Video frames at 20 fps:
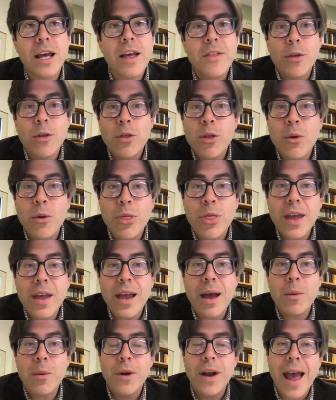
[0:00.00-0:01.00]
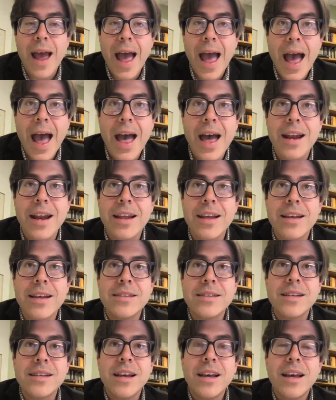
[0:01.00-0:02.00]
The thing I'd want to add
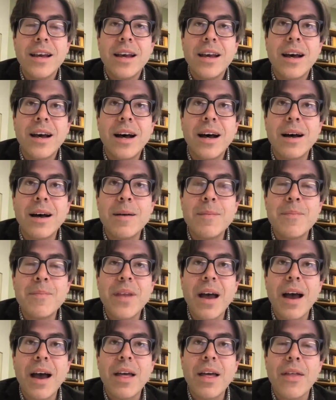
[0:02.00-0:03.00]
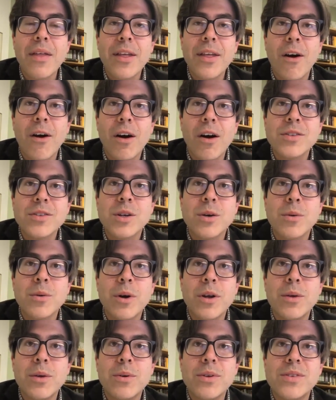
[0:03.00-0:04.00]
is, I think also
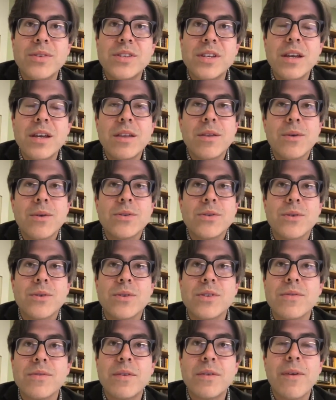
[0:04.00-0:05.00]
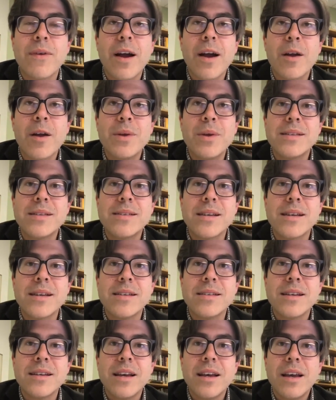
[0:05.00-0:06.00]
what you would see in those sorts of environments
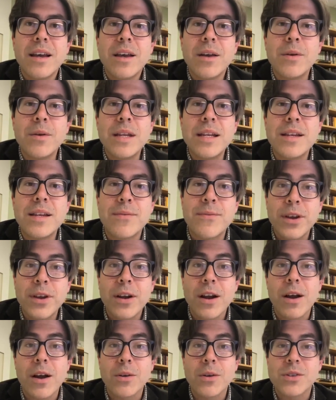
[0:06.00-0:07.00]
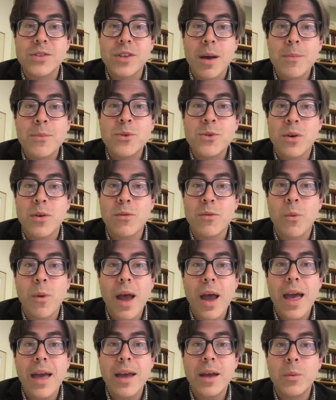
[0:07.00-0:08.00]
is you need to figure out some sort of
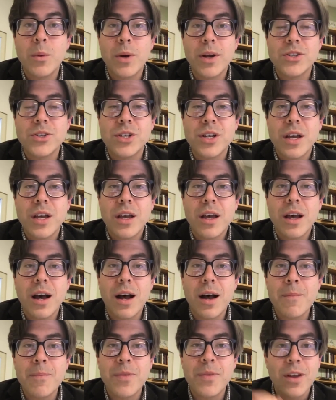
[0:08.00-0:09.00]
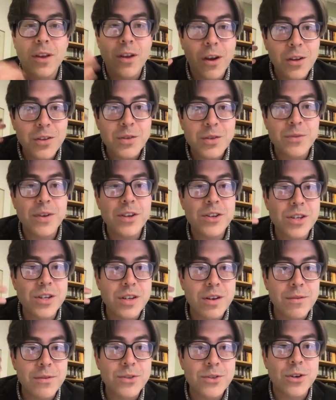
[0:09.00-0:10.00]
way in which the
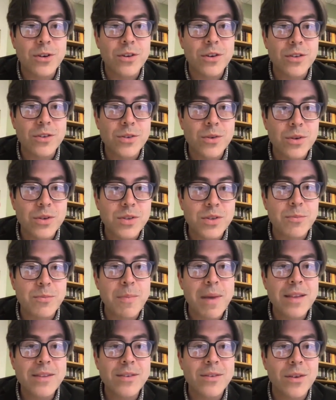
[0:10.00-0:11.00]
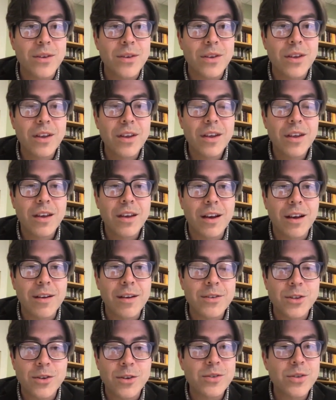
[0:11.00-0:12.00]
cultivation of certain sorts of mental,
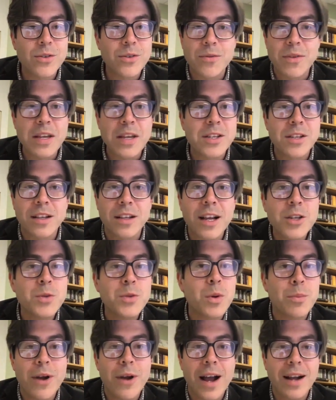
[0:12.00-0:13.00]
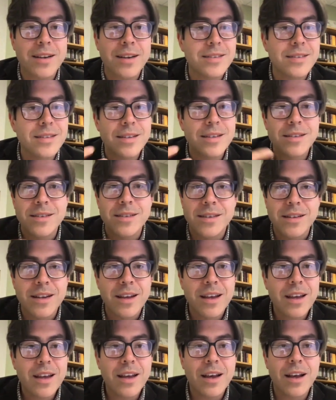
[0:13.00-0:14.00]
certain sorts of intellectual practices
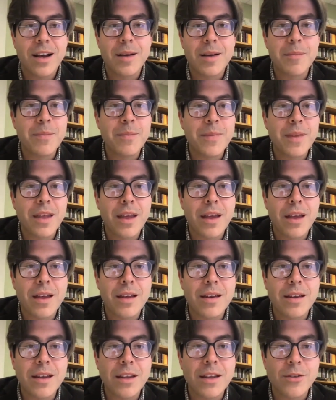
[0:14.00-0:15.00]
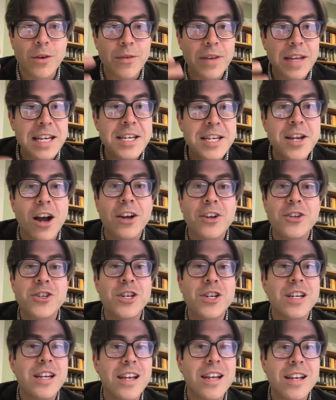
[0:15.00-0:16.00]
and sort of
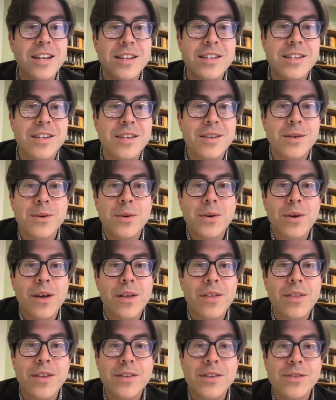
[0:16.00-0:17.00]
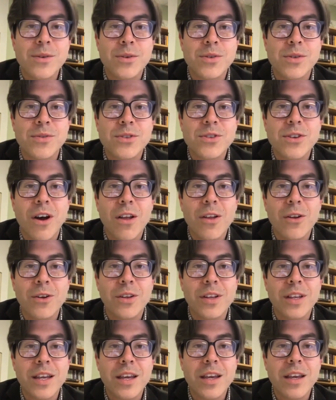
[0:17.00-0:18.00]
induction into these sorts of
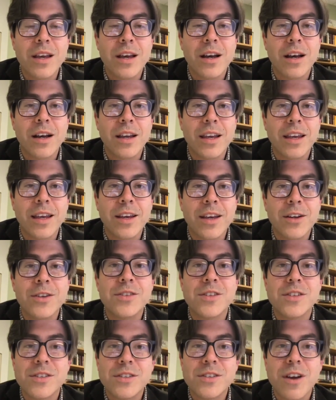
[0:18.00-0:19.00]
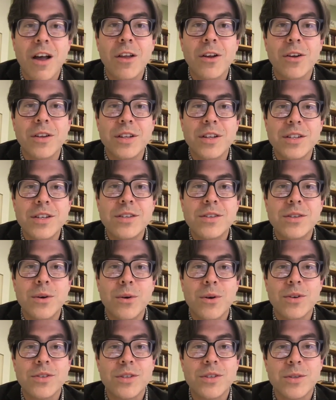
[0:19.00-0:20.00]
scholarly guilds and scholarly
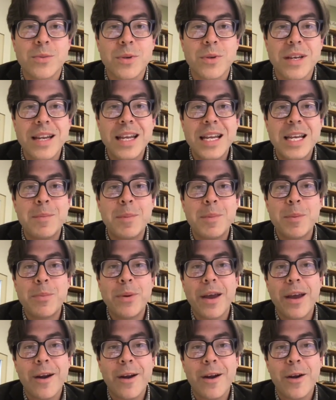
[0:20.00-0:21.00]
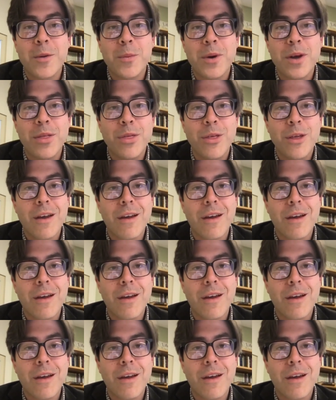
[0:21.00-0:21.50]
discourses would need to be paired with